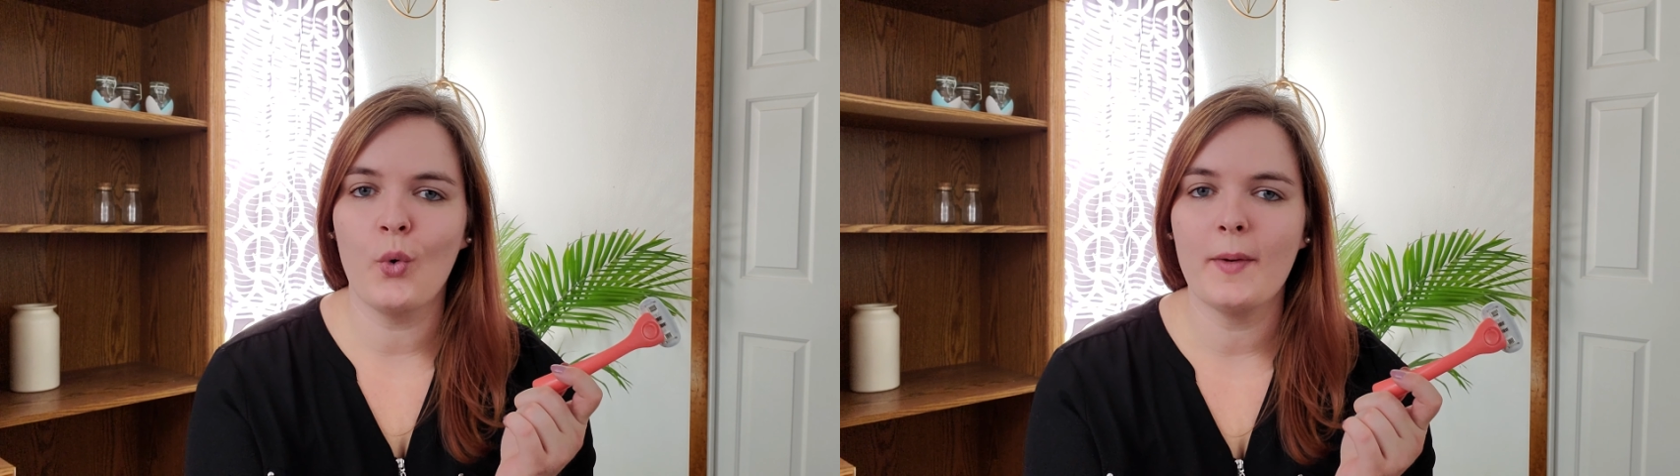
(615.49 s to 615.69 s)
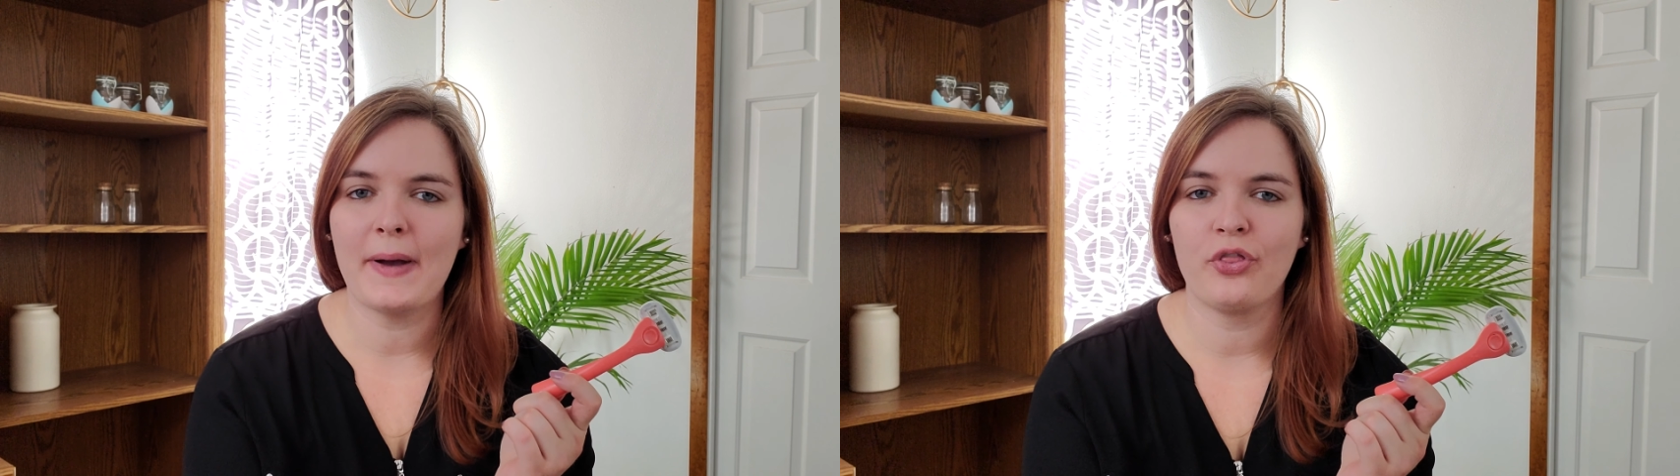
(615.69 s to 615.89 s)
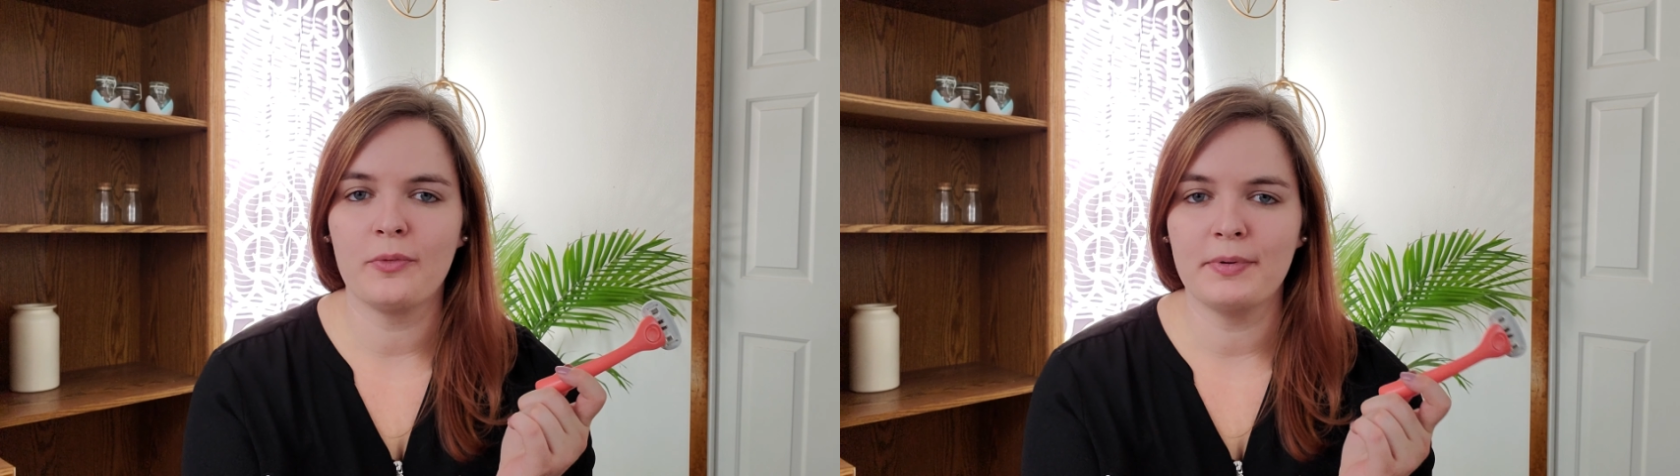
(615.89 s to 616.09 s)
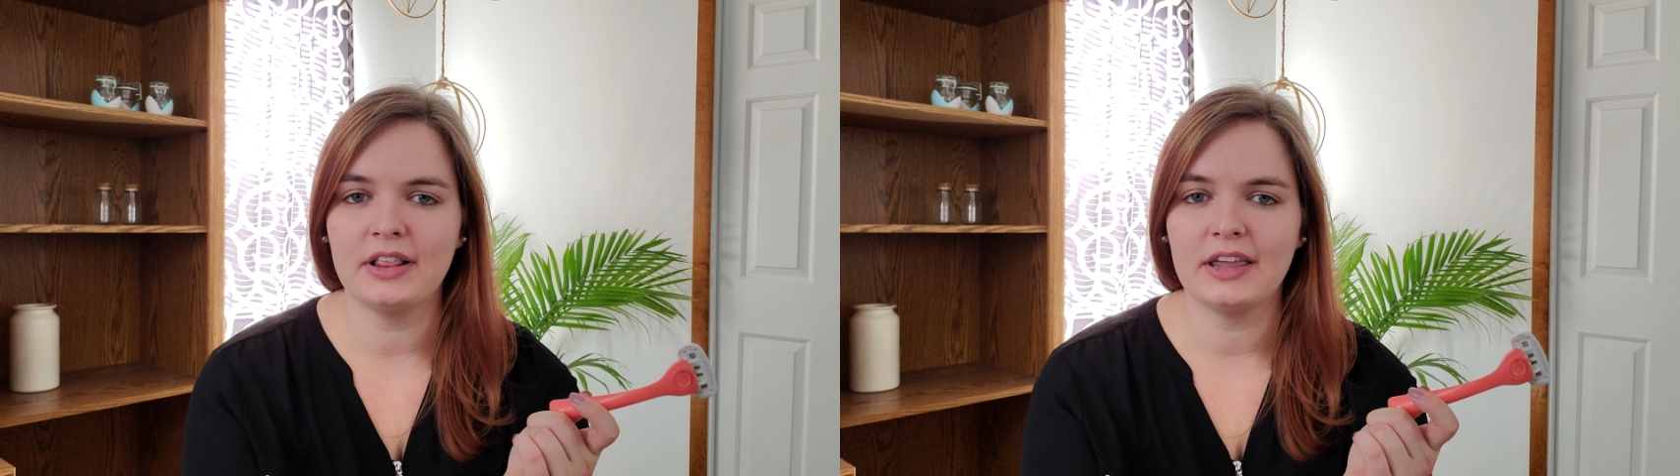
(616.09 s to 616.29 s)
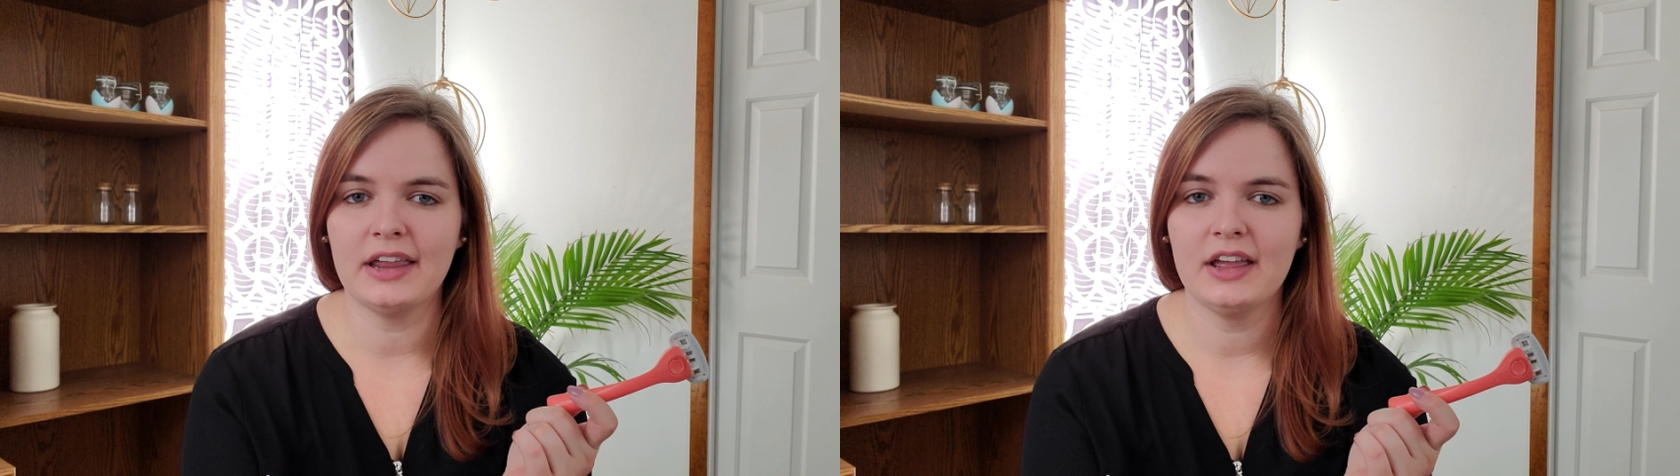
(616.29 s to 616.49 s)
about the
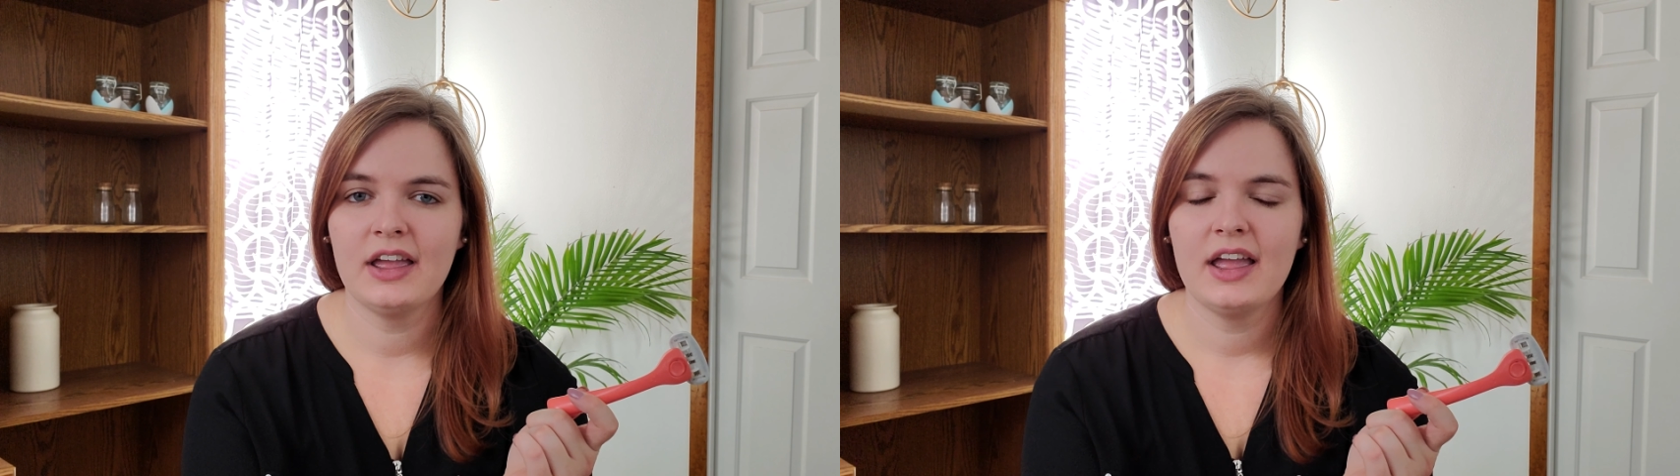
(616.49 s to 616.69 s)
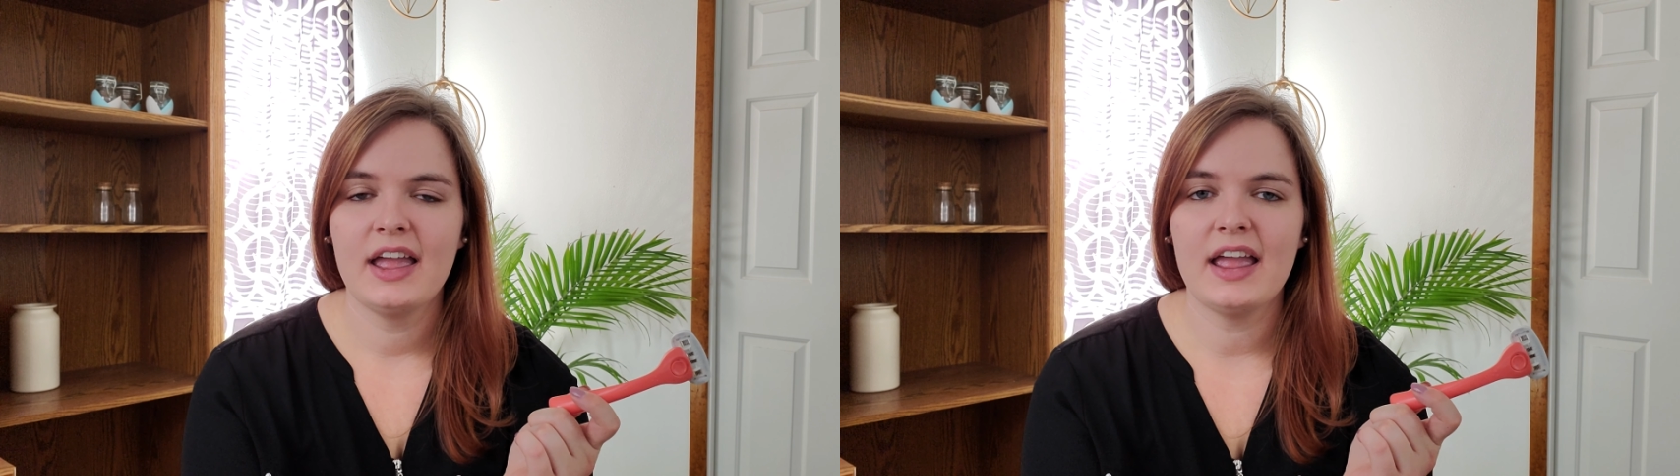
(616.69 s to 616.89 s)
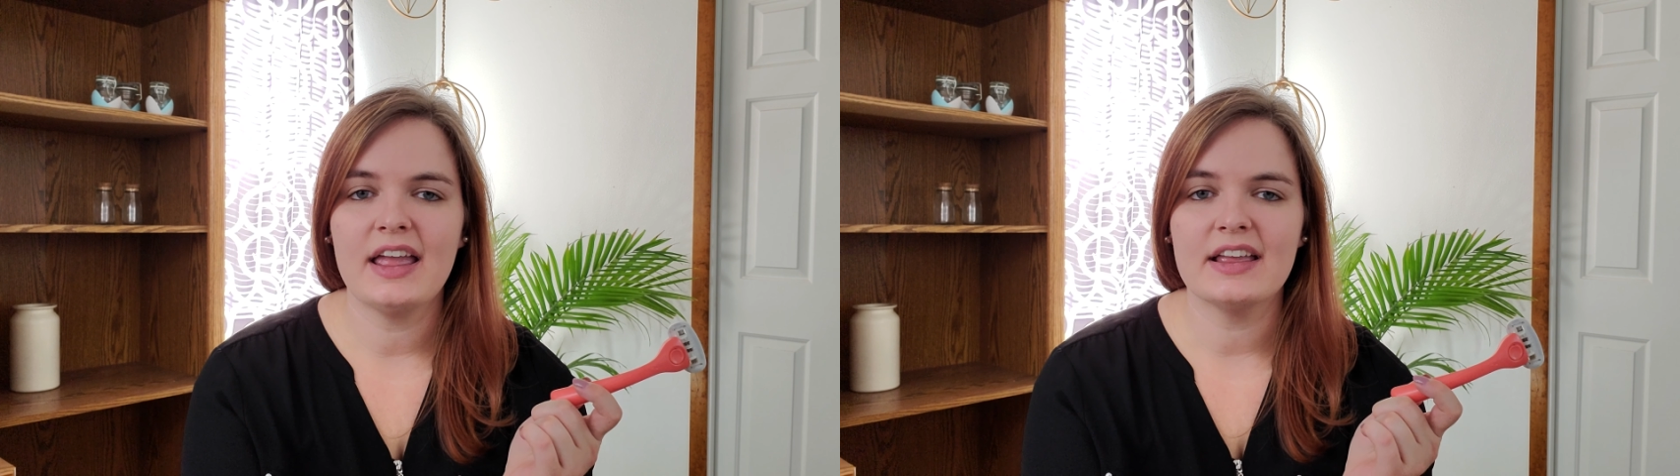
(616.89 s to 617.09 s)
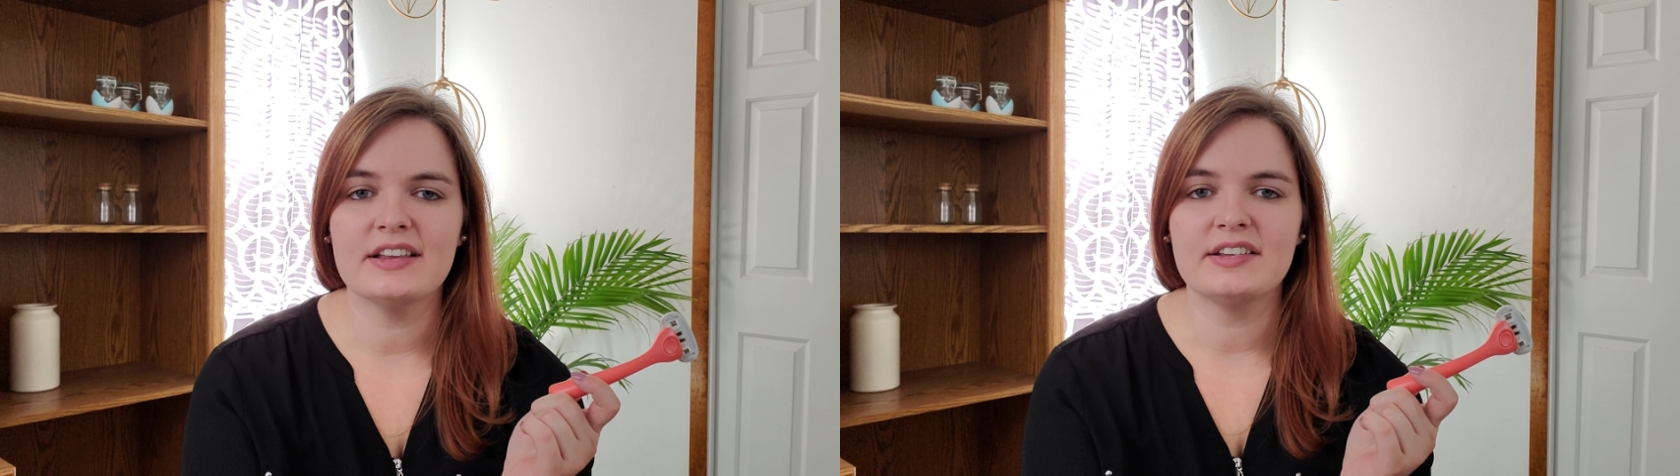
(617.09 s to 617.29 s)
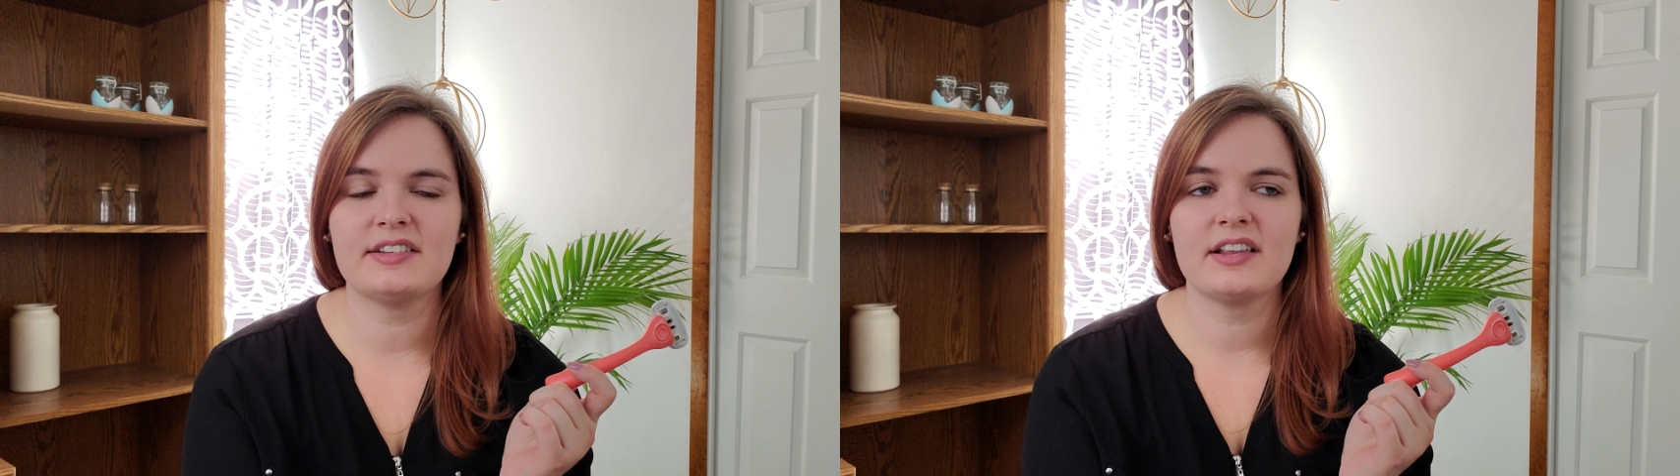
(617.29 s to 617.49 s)
Billy
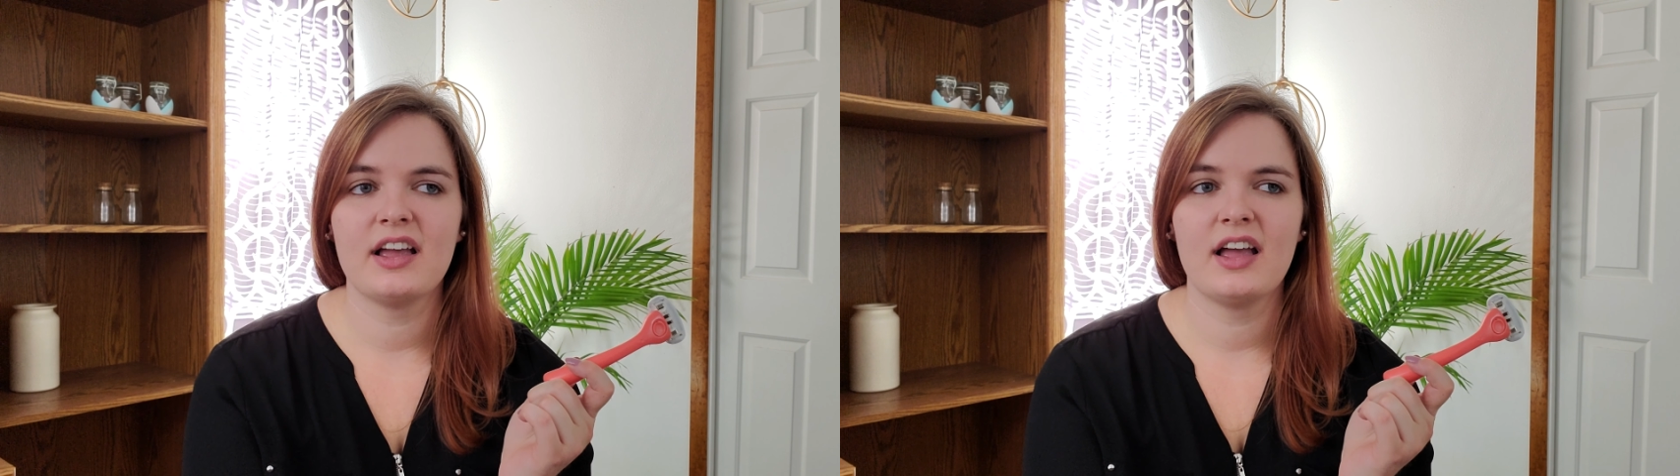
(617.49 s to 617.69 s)
is